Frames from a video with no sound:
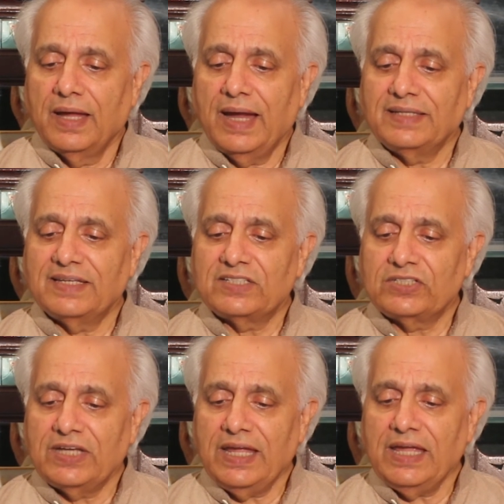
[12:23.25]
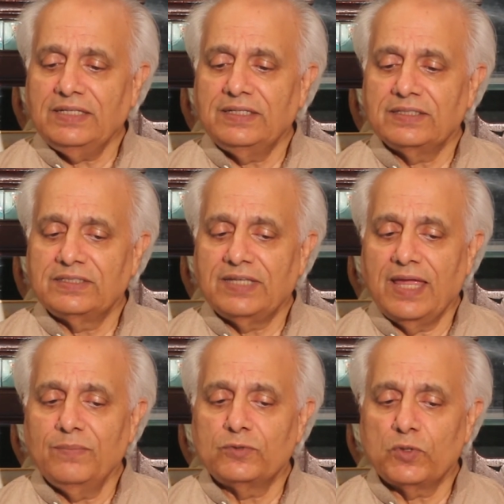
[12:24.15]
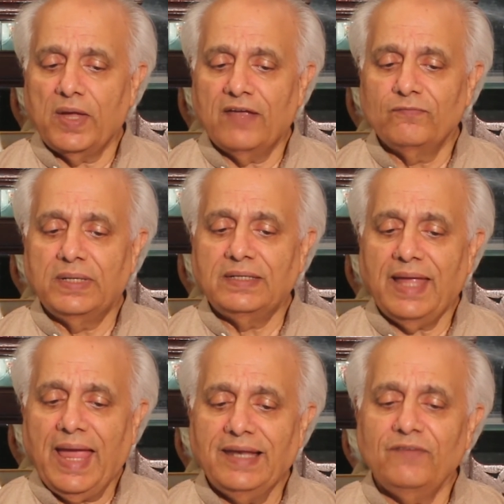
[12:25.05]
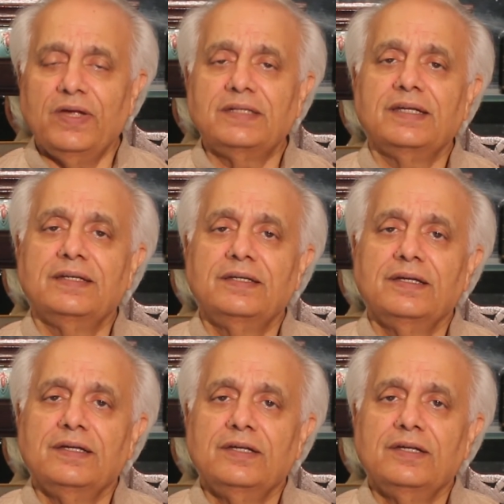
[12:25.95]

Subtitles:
and the stage seems to have been elevated